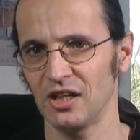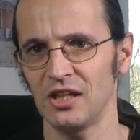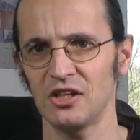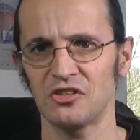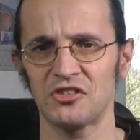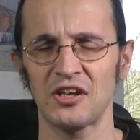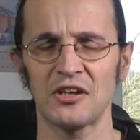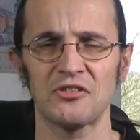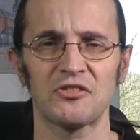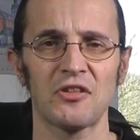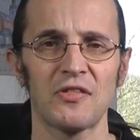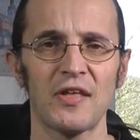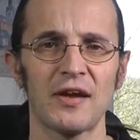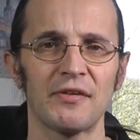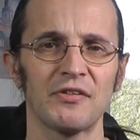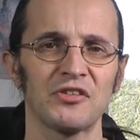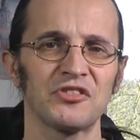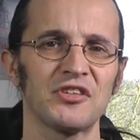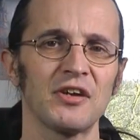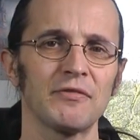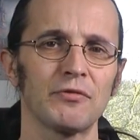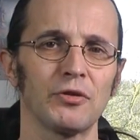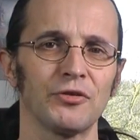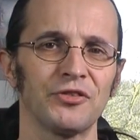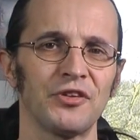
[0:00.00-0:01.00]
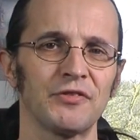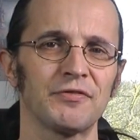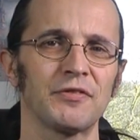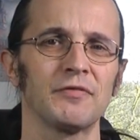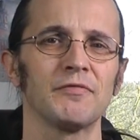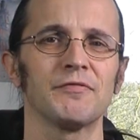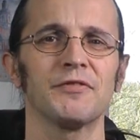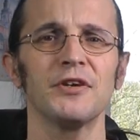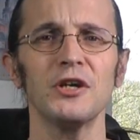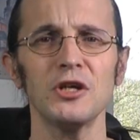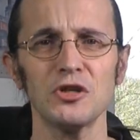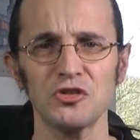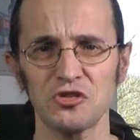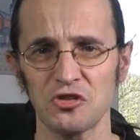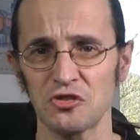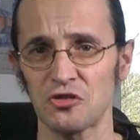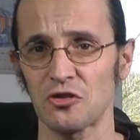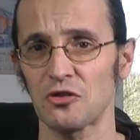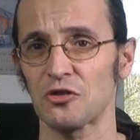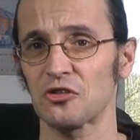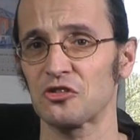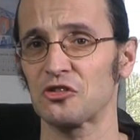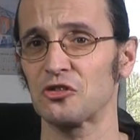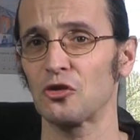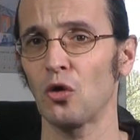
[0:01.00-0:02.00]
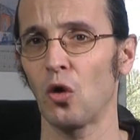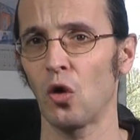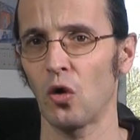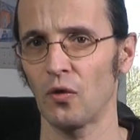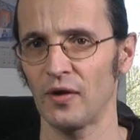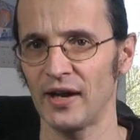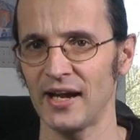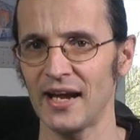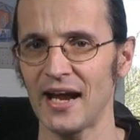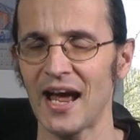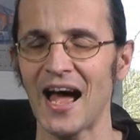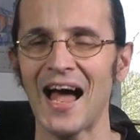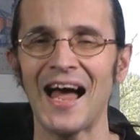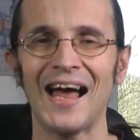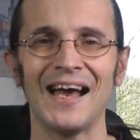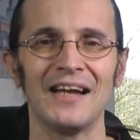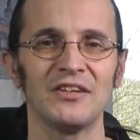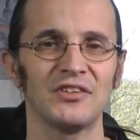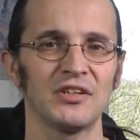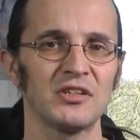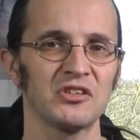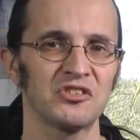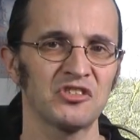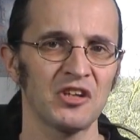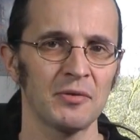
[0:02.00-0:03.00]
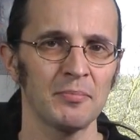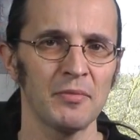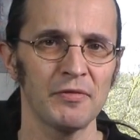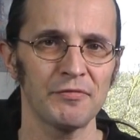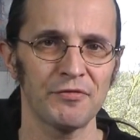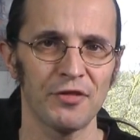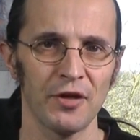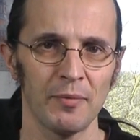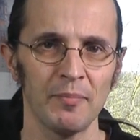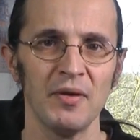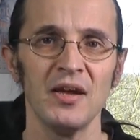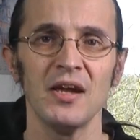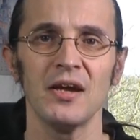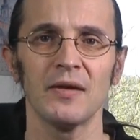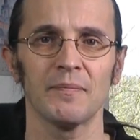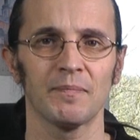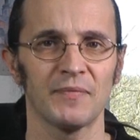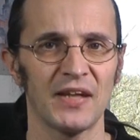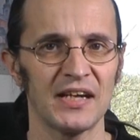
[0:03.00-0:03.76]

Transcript: He says that there are several different versions of the story, and in some of them,